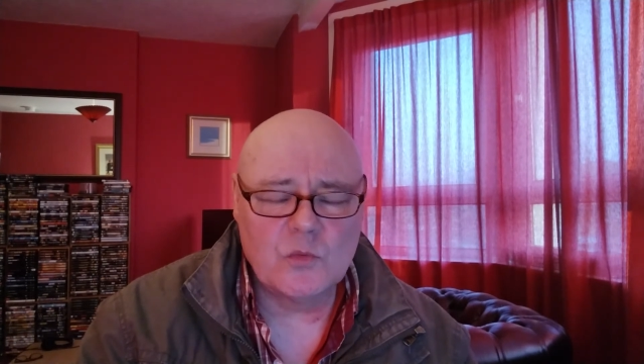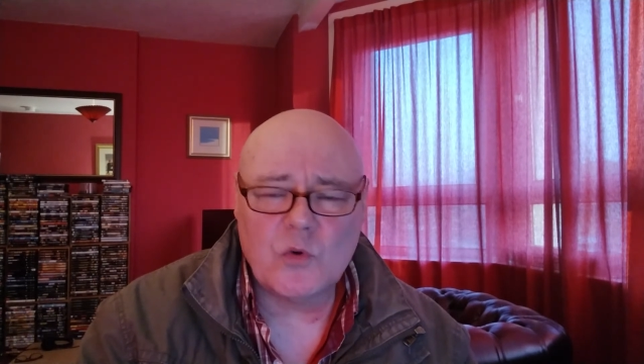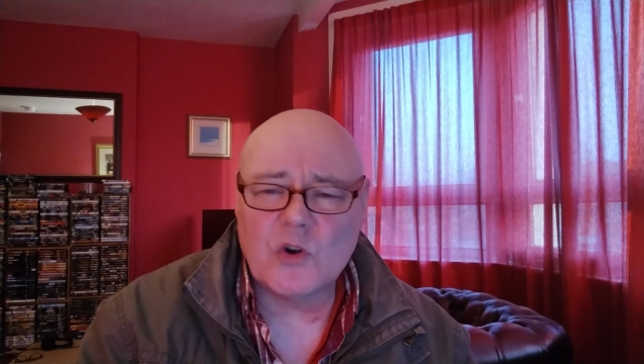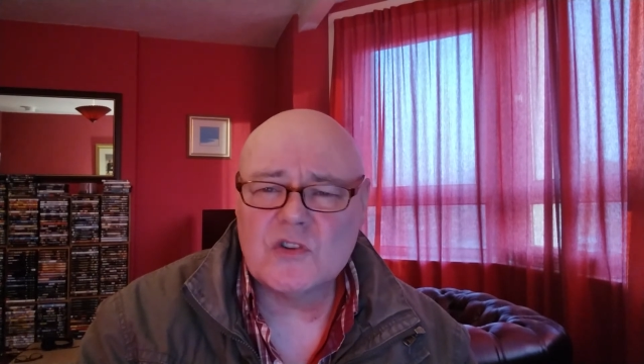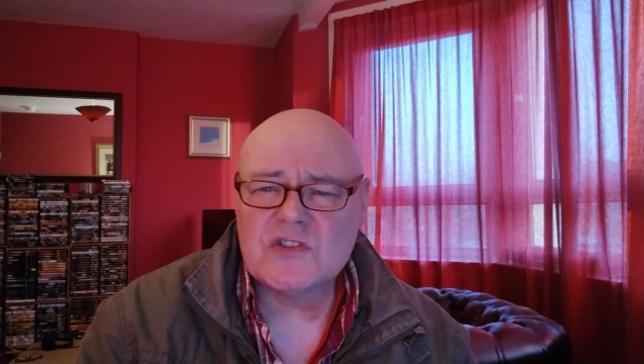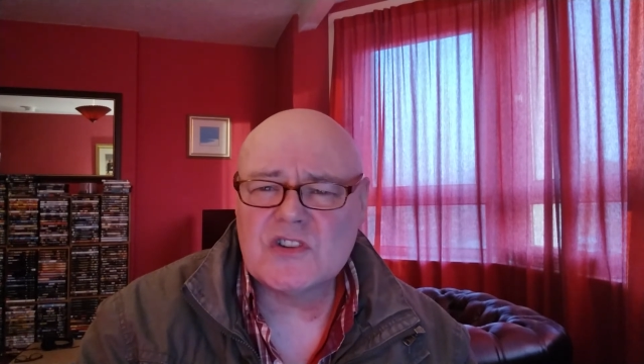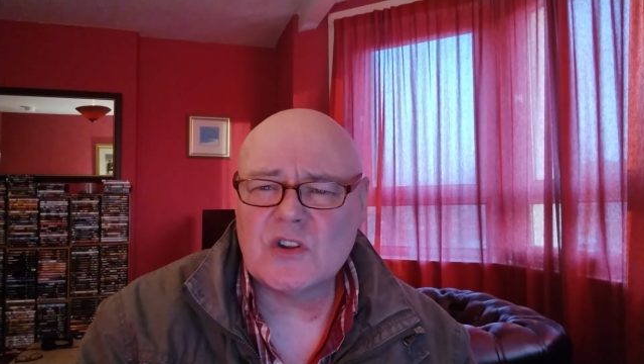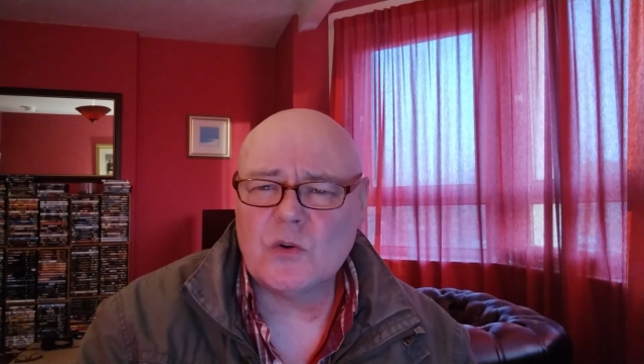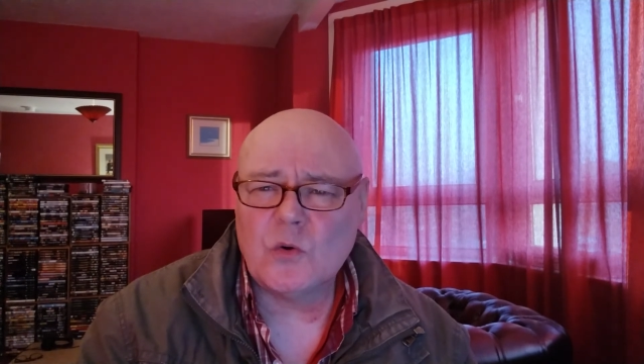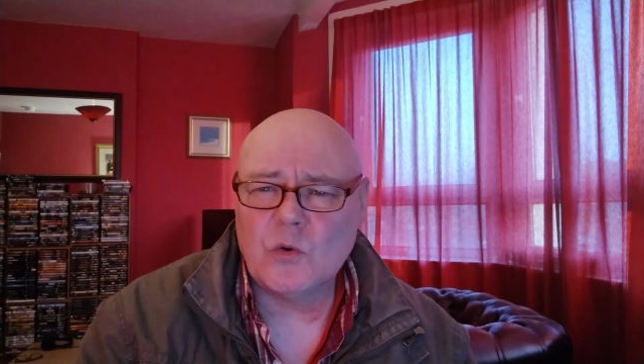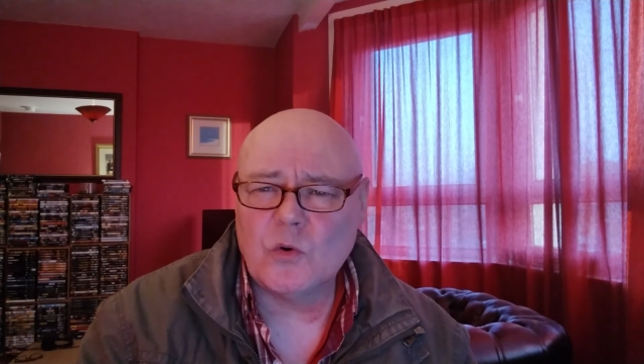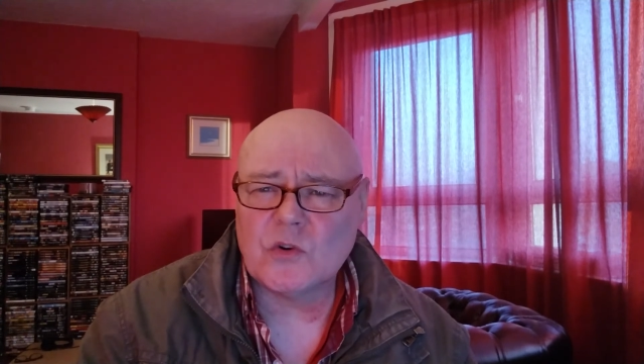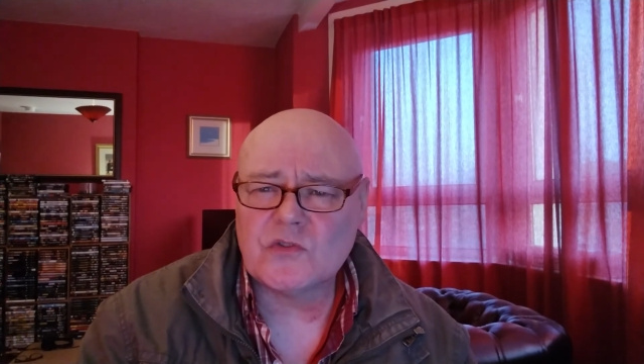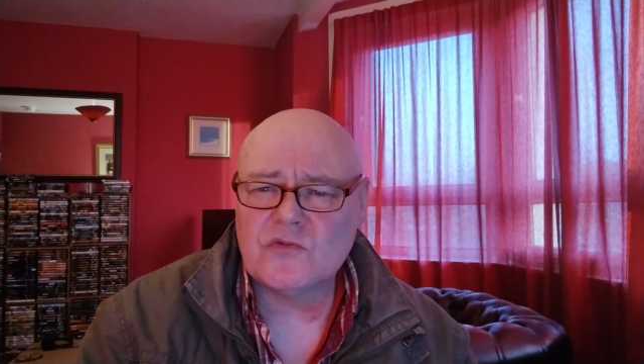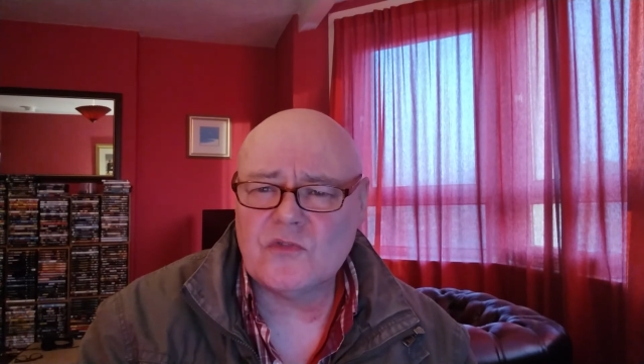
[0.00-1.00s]
want to
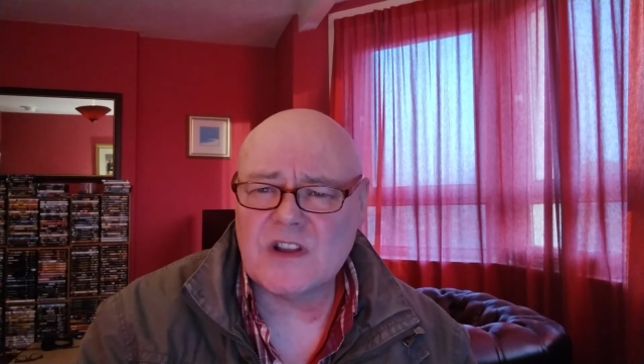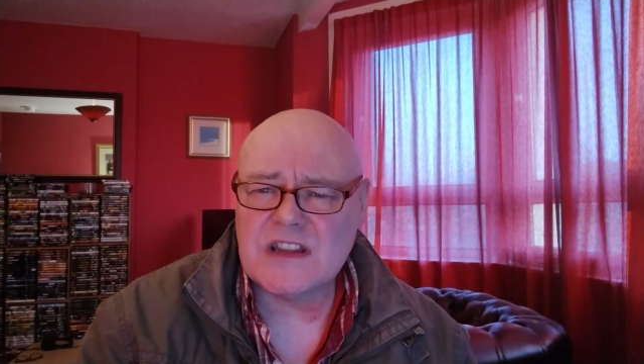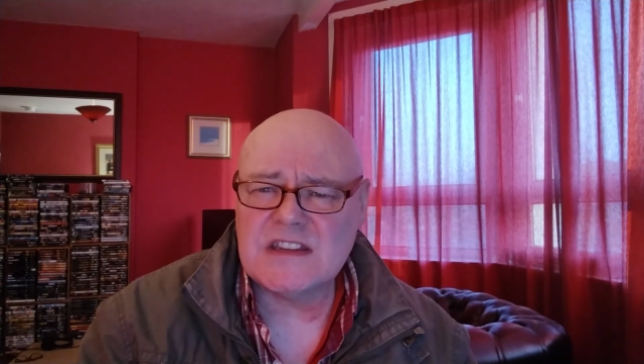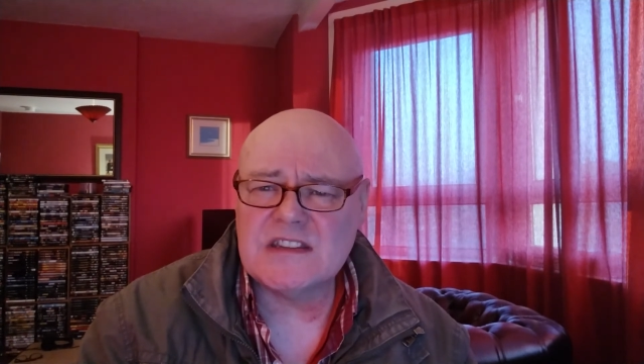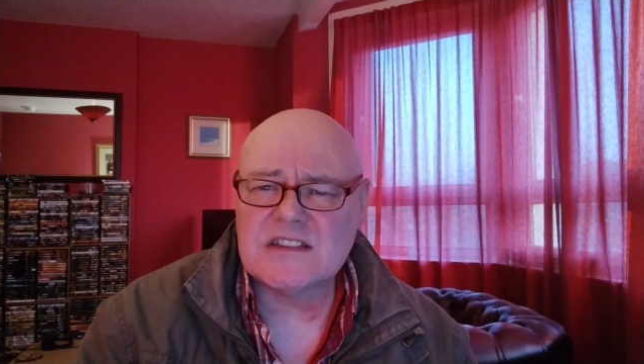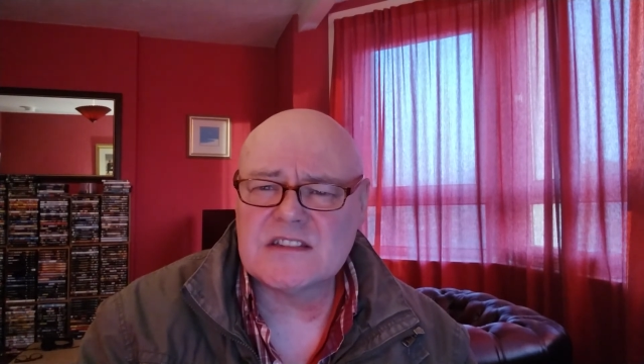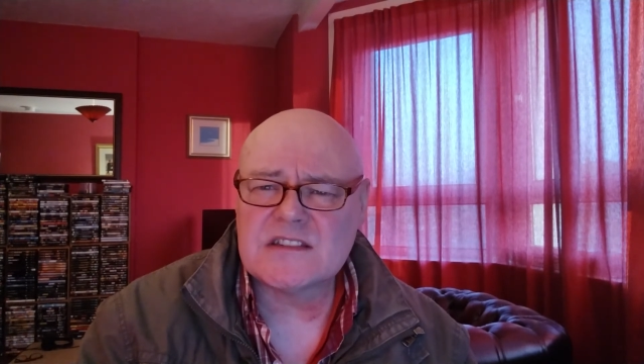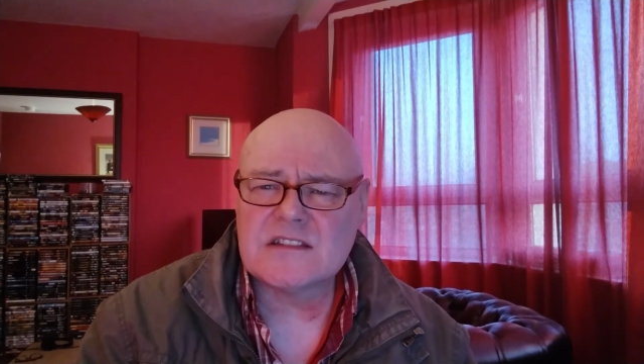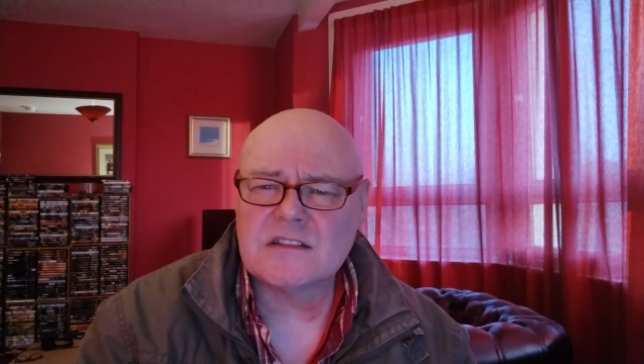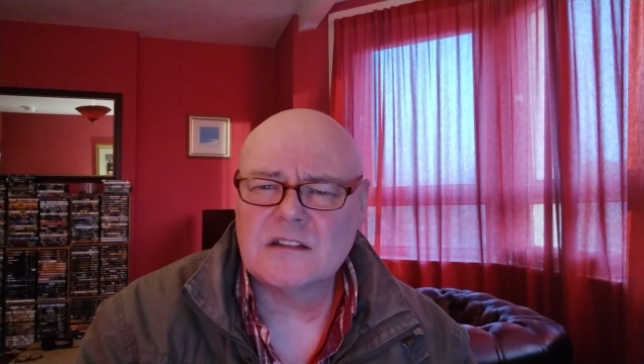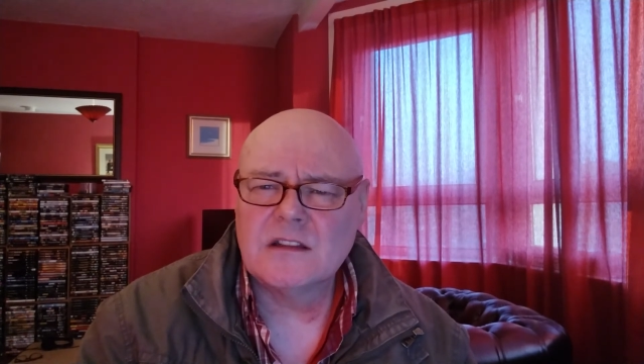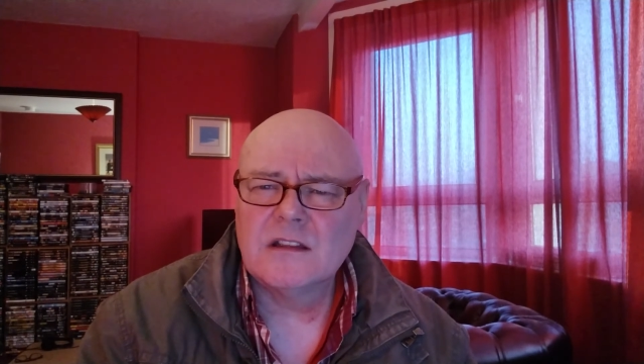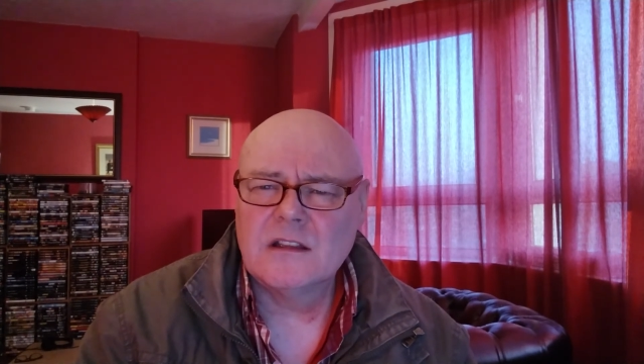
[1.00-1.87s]
hoard rights.